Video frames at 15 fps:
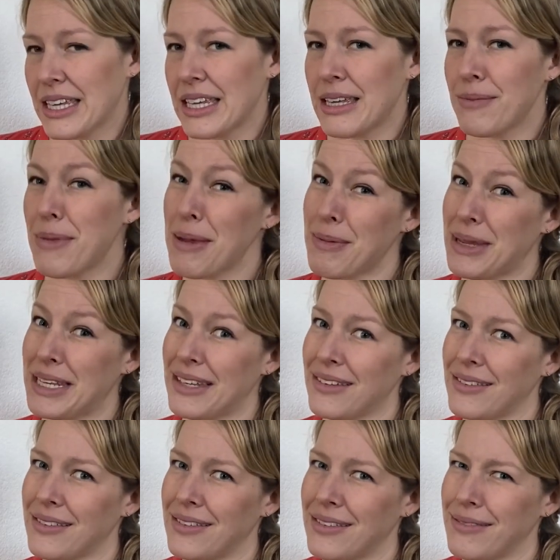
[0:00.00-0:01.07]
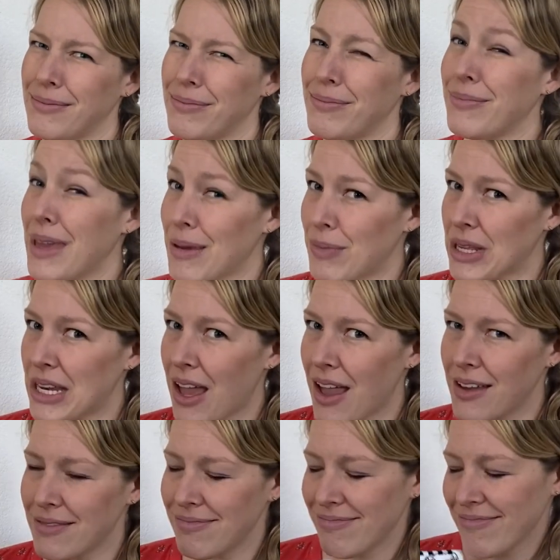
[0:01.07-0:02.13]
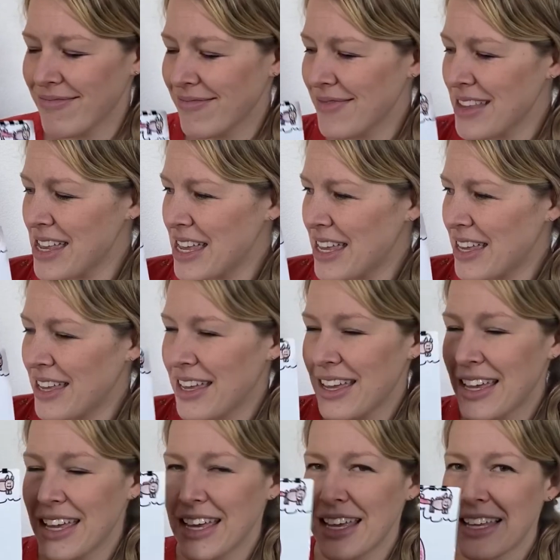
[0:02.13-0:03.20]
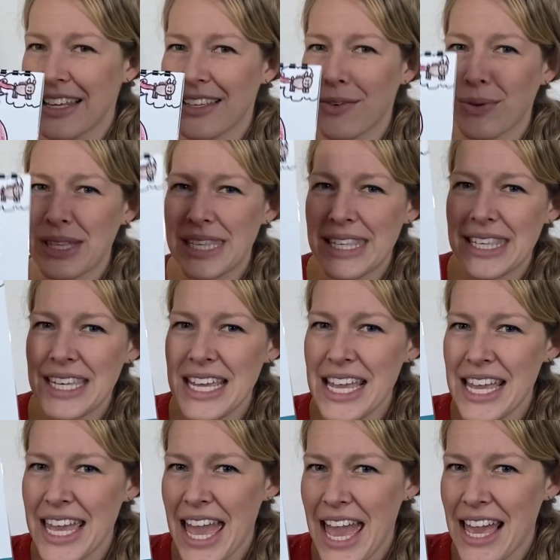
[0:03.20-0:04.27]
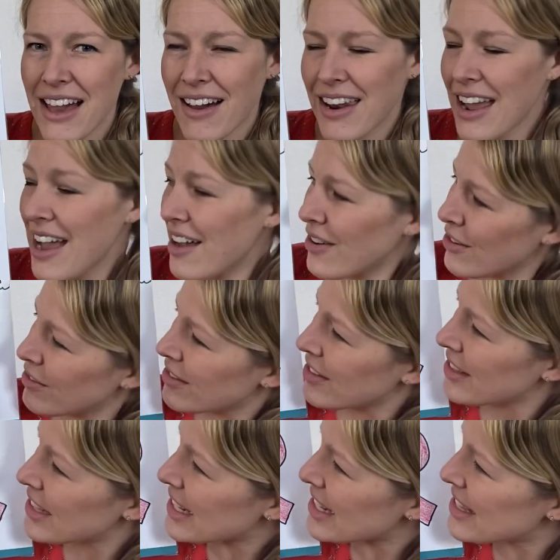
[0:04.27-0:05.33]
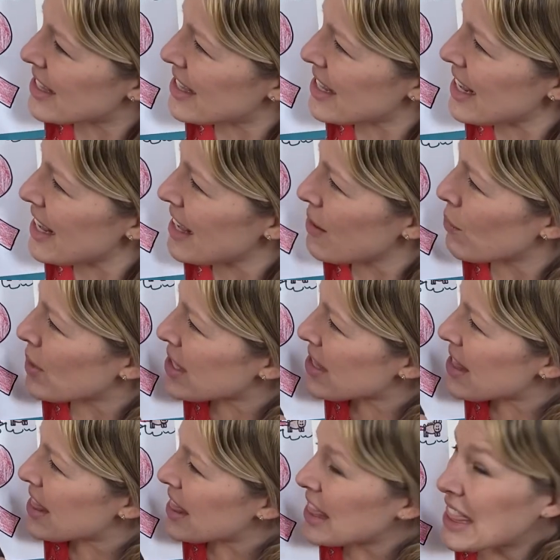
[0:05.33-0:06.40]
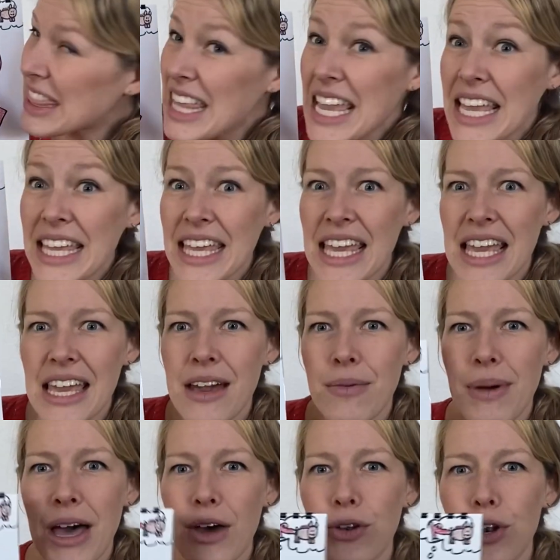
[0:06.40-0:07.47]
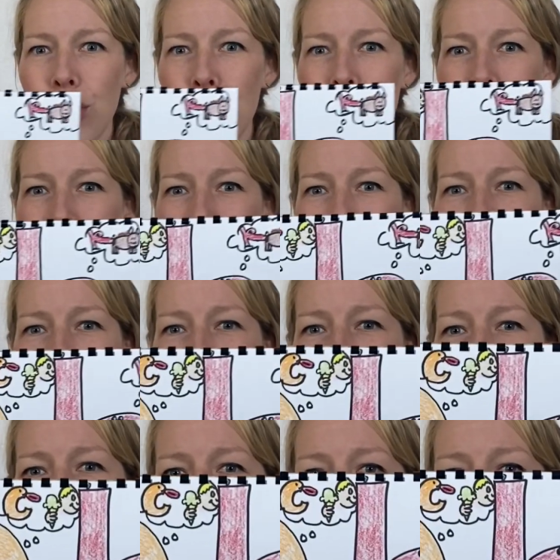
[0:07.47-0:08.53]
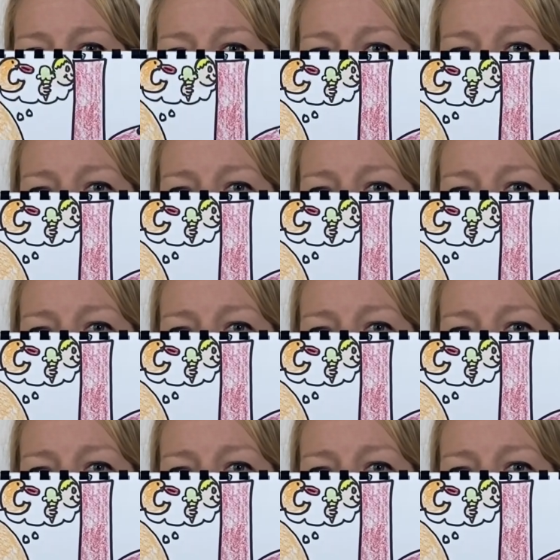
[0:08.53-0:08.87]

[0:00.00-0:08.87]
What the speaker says: Well, maybe not. So when C and K got out, the C was thinking about new tricks that he'd